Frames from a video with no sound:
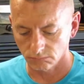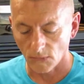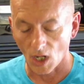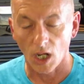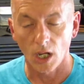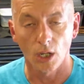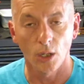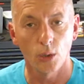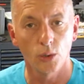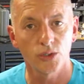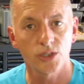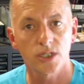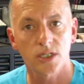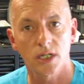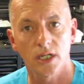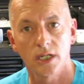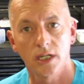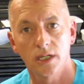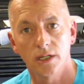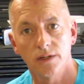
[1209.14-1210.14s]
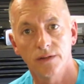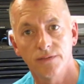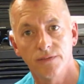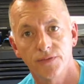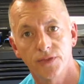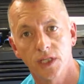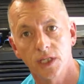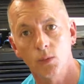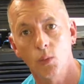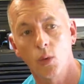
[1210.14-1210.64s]
host
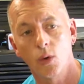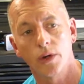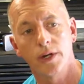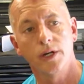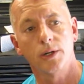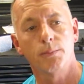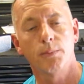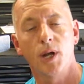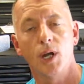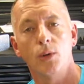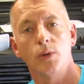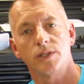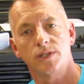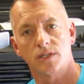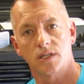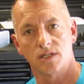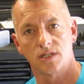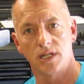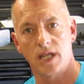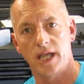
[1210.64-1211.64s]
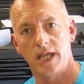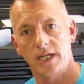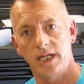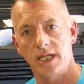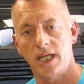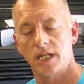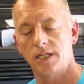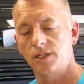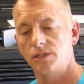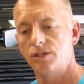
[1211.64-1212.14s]
of the Warrior Poet
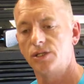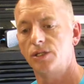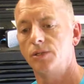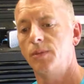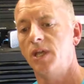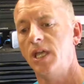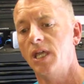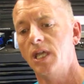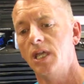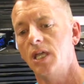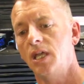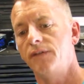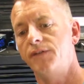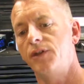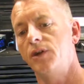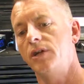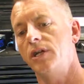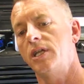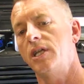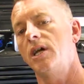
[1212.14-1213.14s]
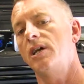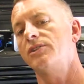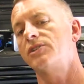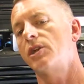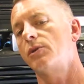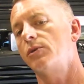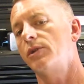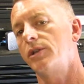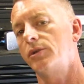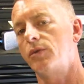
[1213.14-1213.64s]
Society on YouTube. If you're into guns,
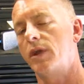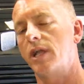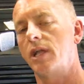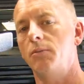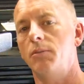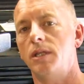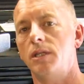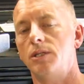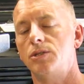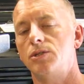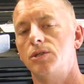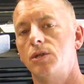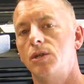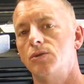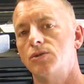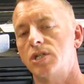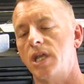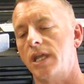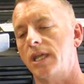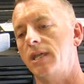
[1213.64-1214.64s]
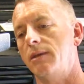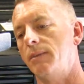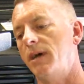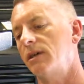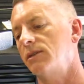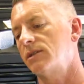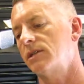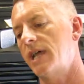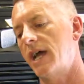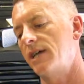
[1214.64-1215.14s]
I'd really recommend that you go check him
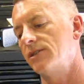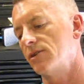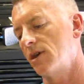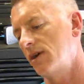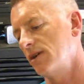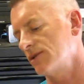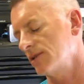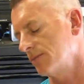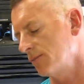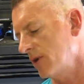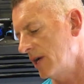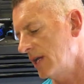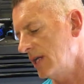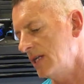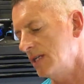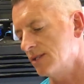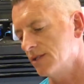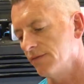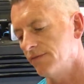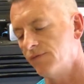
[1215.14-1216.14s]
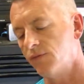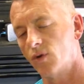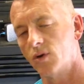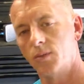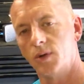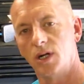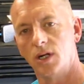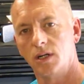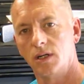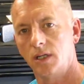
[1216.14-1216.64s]
out. This guy's awesome, right? He's a
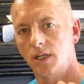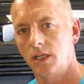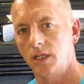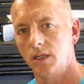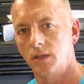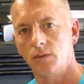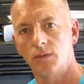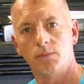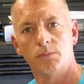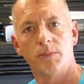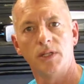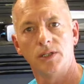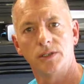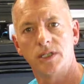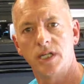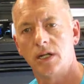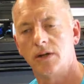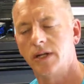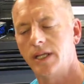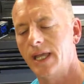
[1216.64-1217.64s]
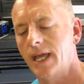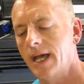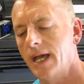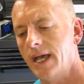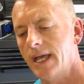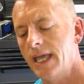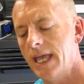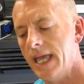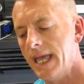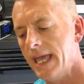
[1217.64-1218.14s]
former, military guy,